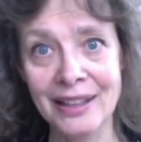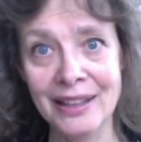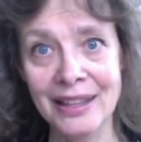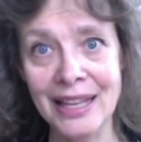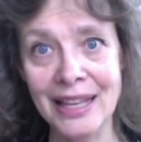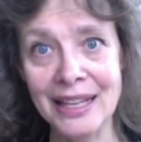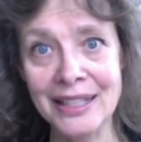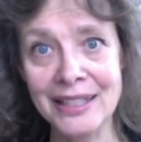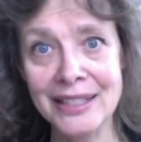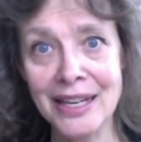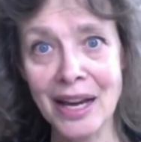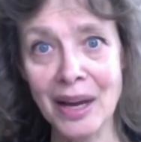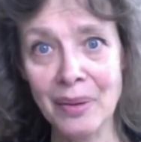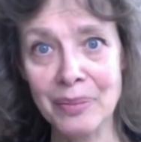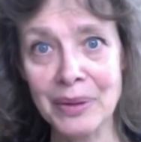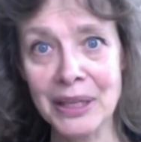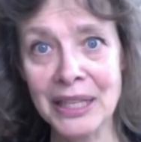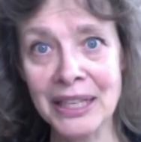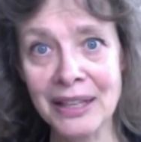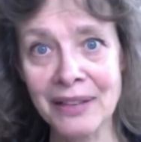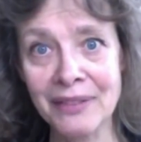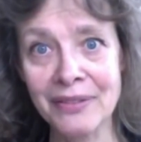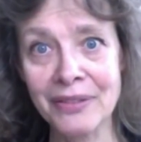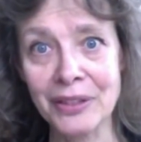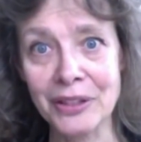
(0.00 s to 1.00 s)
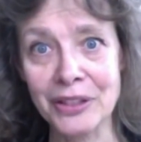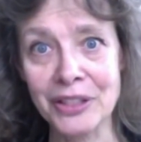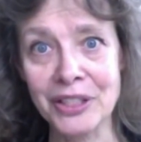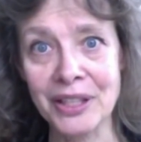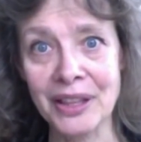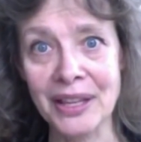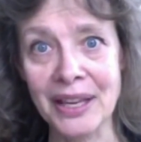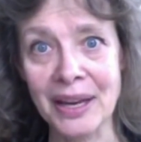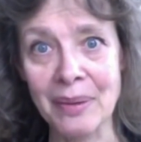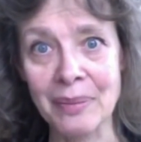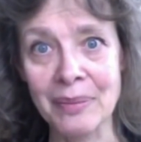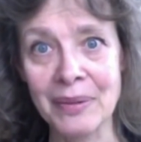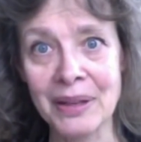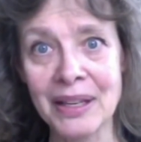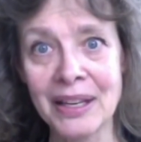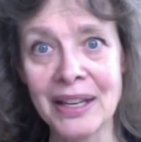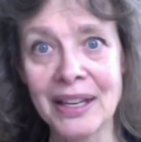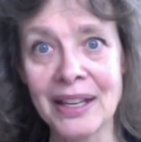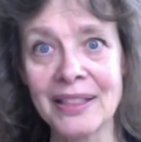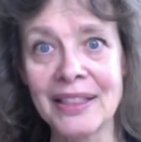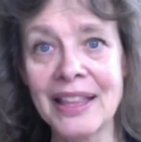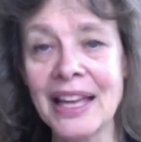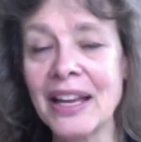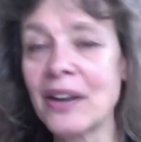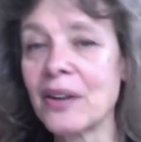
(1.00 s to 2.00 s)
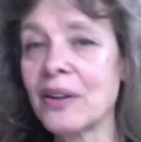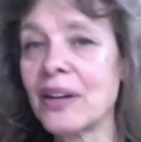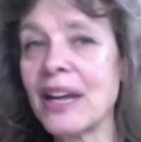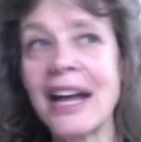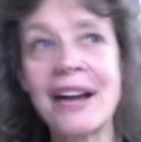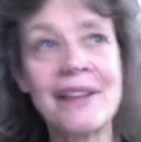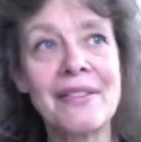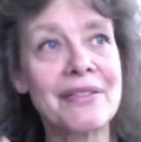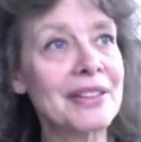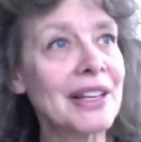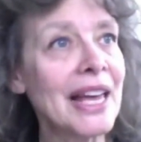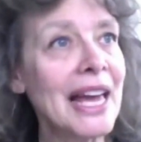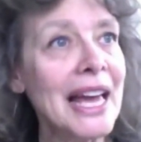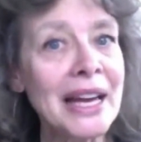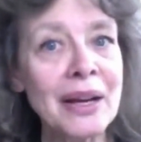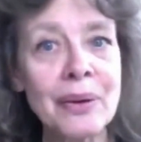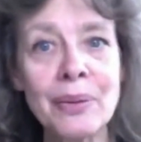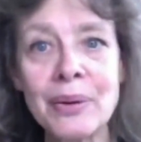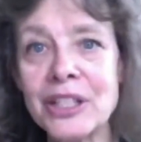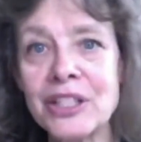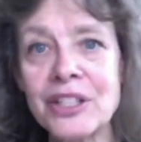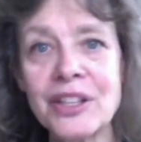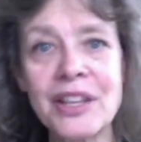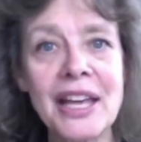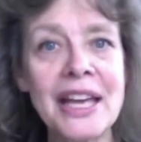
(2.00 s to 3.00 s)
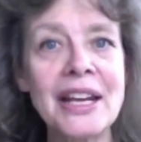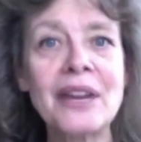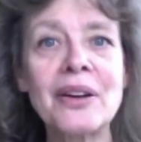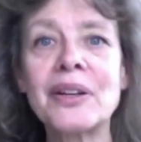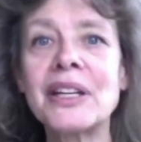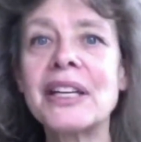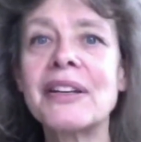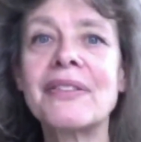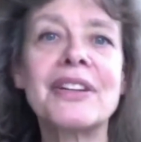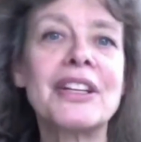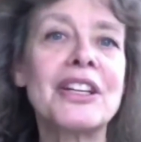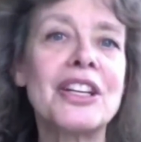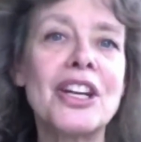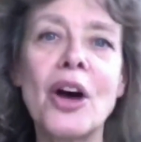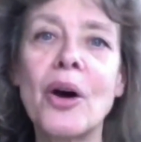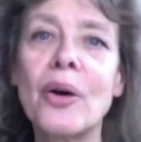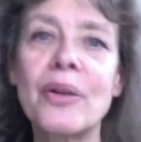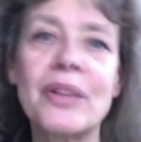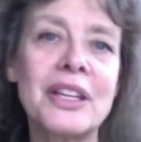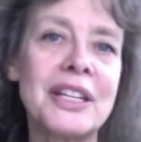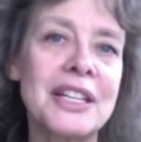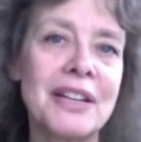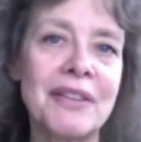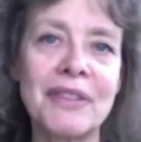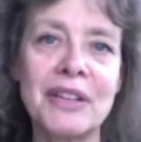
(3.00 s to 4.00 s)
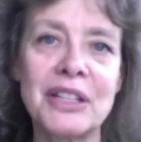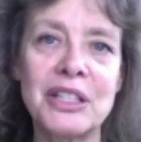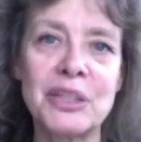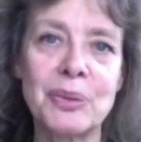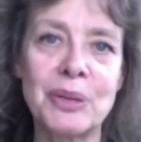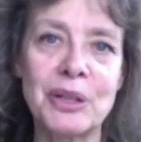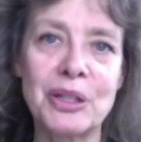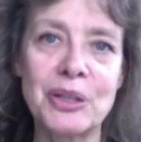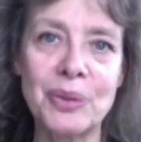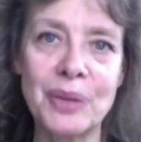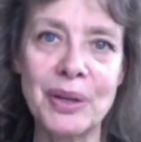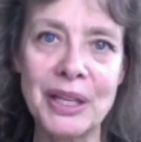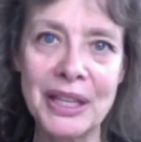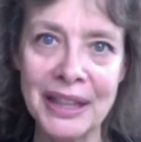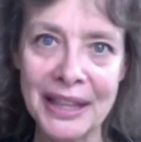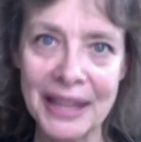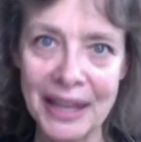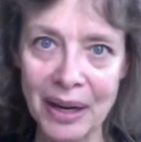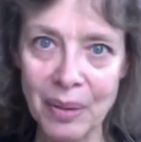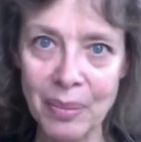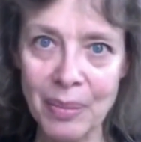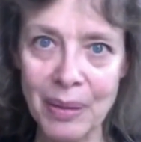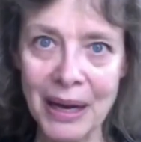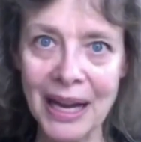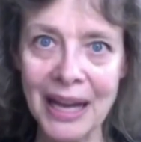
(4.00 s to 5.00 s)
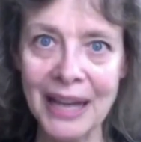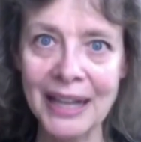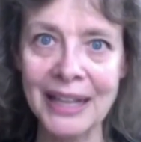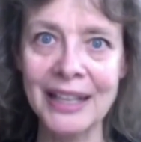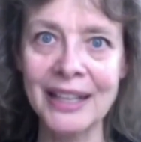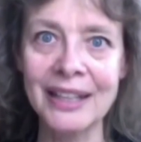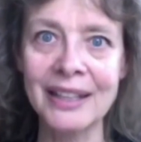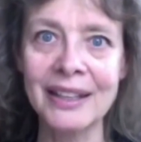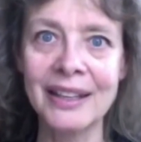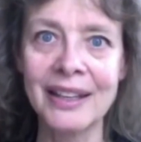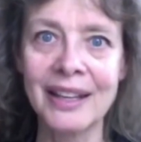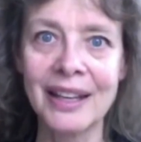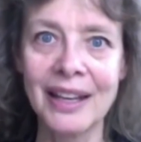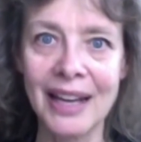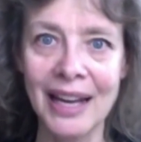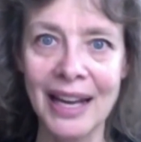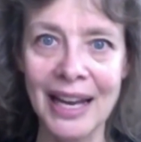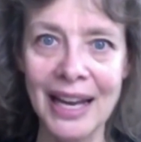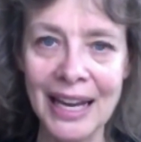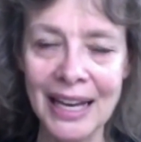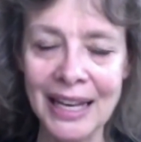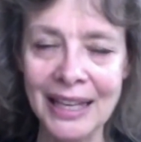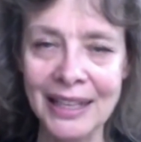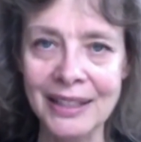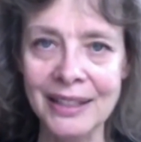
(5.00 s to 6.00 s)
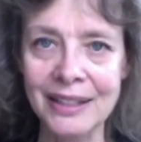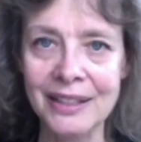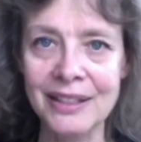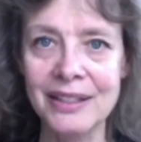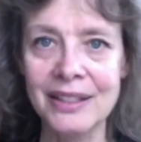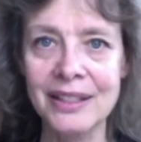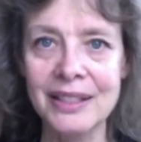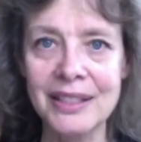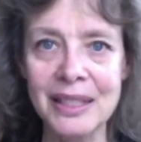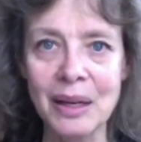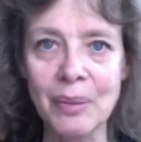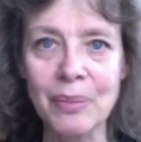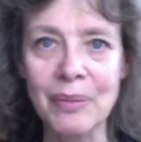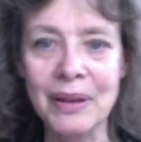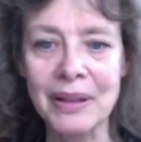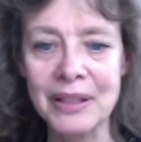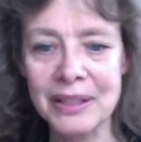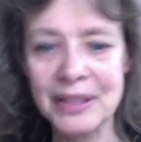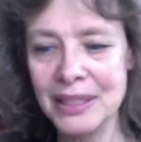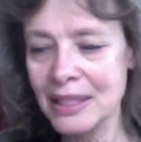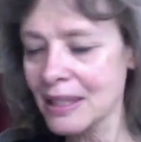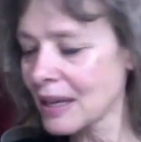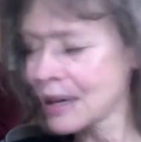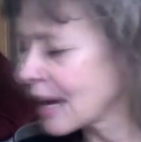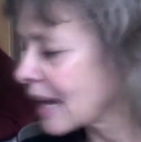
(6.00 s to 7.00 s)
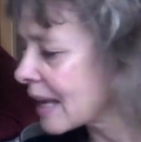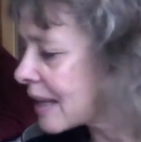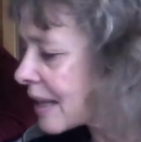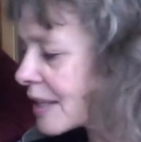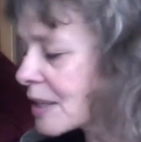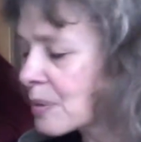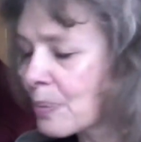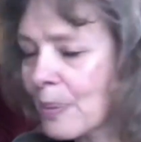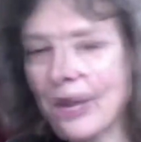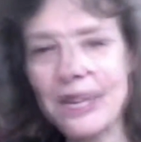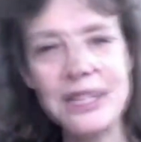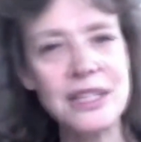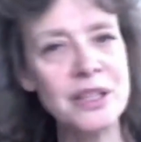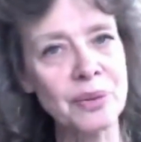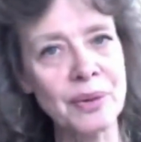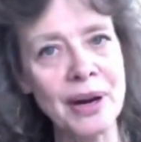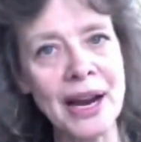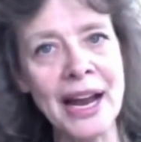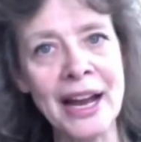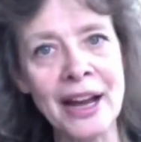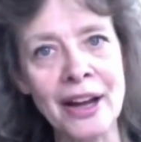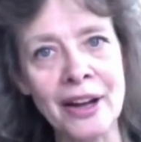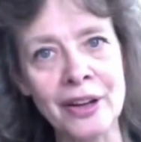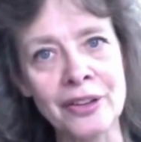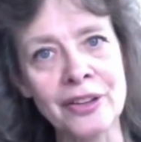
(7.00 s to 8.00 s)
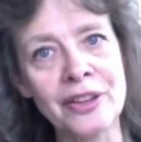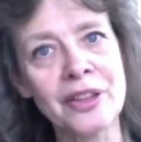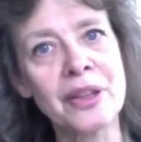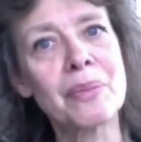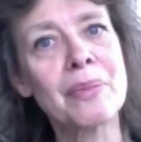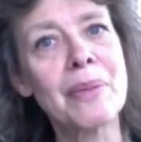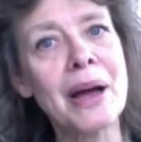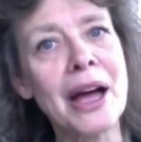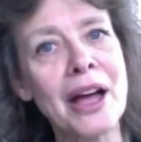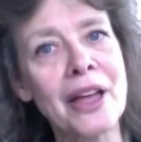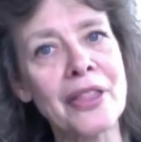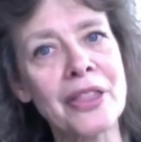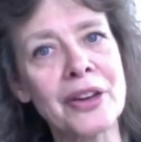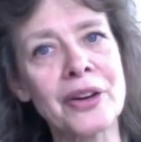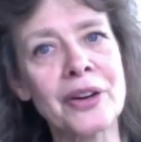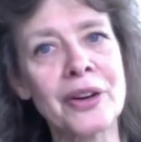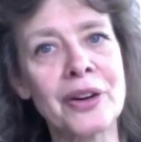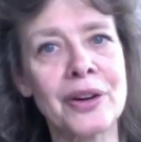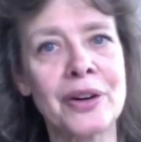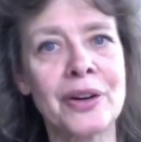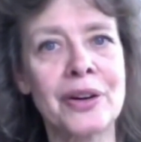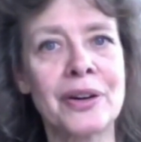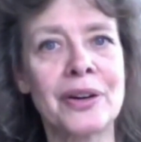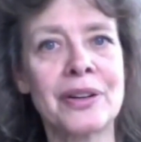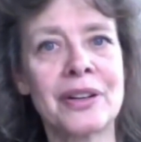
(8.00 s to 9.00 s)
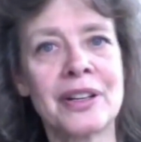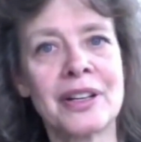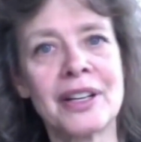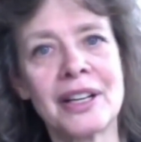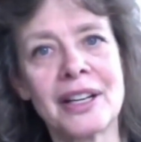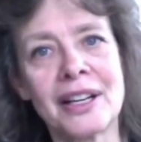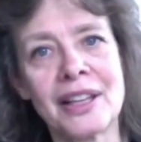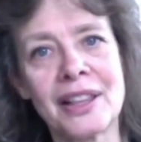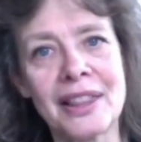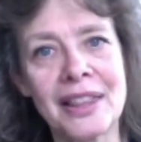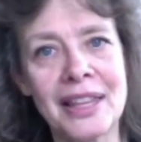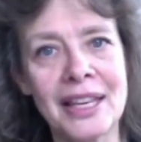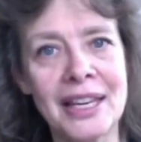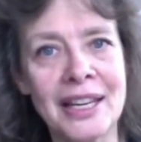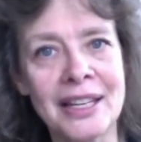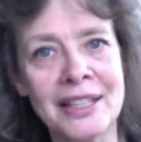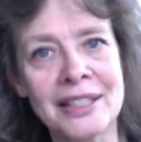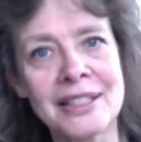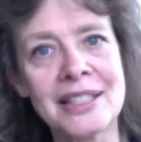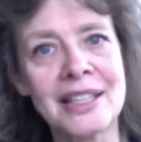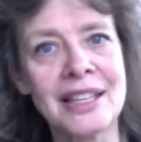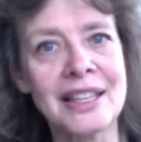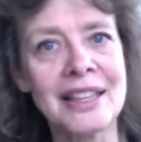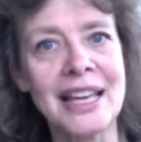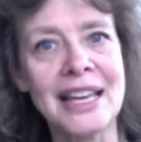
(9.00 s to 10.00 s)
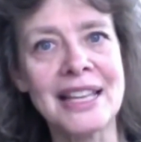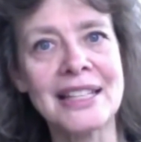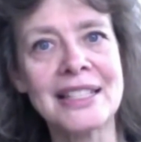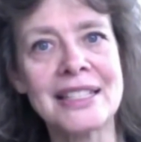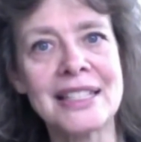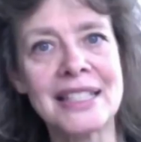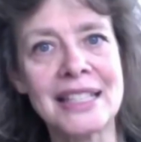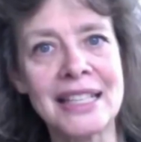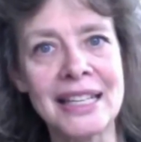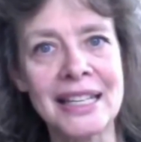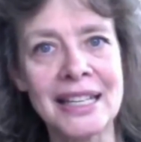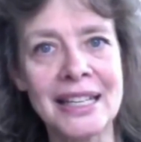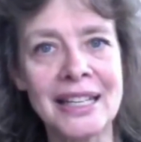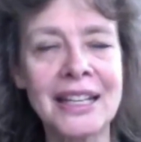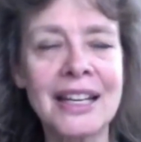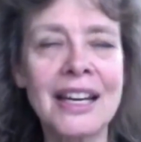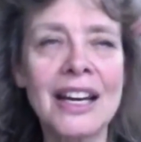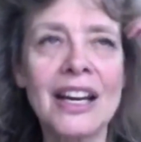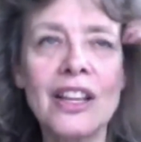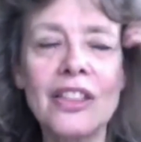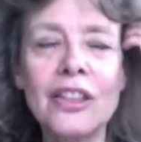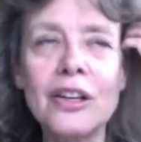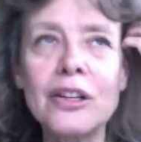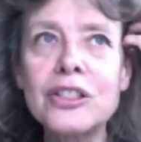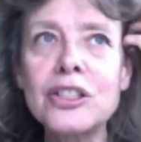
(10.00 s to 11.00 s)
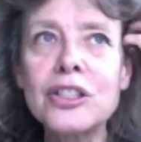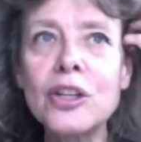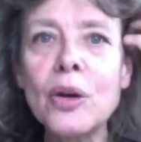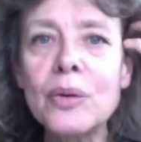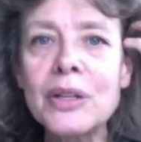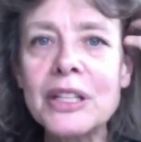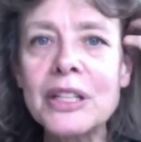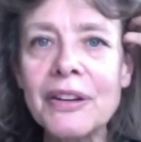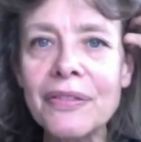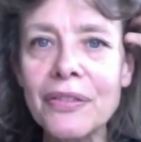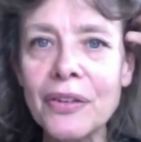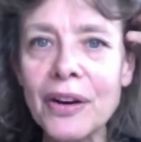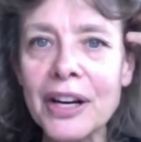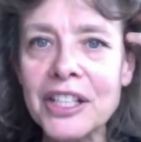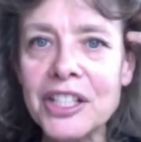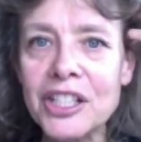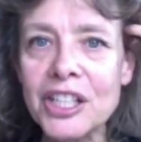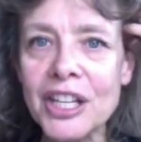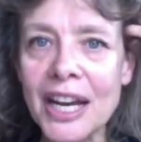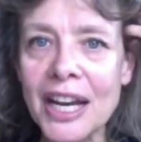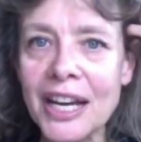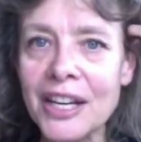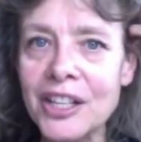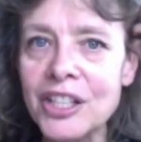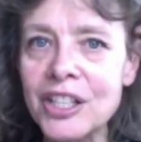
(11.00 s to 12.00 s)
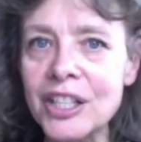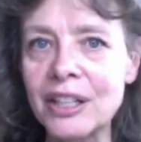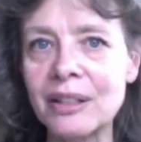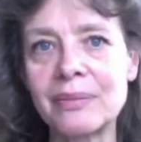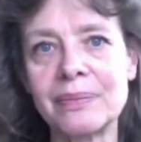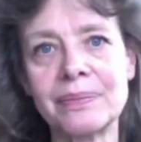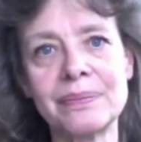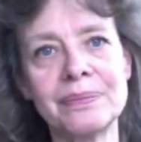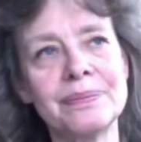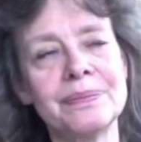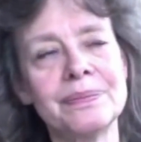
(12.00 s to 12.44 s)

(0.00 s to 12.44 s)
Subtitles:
That's not meaningful to them. They don't have language. They don't even know the difference between their body and some space around, the mother, things that they see. There's no differentiation.